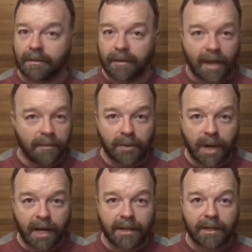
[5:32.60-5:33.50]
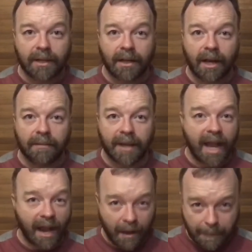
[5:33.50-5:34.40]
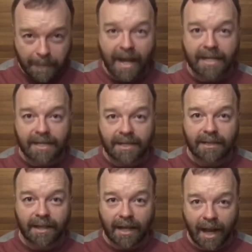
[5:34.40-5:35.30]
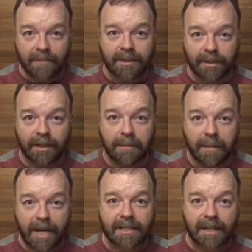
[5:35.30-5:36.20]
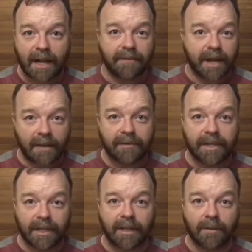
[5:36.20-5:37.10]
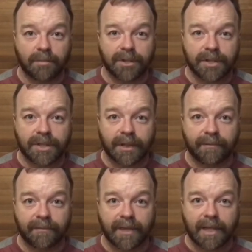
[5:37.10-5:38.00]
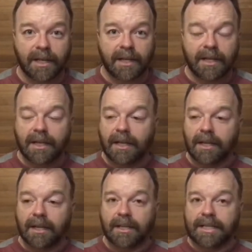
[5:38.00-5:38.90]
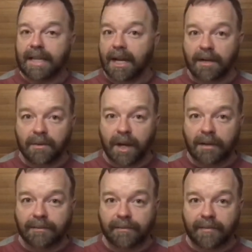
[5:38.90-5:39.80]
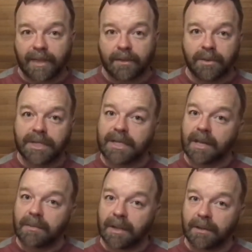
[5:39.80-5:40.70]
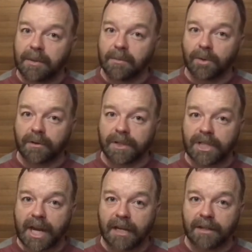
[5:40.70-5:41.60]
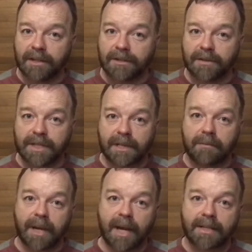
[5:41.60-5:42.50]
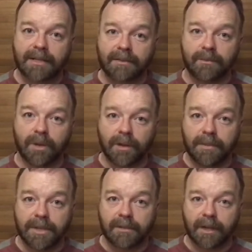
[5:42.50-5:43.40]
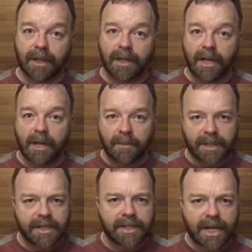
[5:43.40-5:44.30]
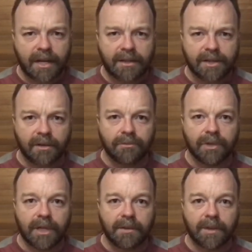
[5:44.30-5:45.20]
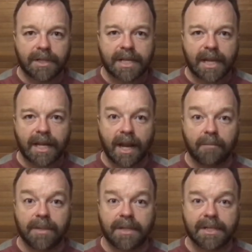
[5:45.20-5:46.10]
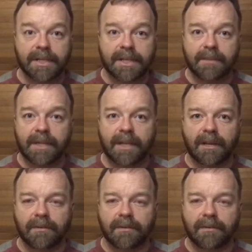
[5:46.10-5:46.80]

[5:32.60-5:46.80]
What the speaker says: number one, I must, absolutely must love everything that I'm producing. The second one, which is going to be a little bit more of a challenge for some parts of what I'm doing, but it's a challenge I really want to take up because it's something that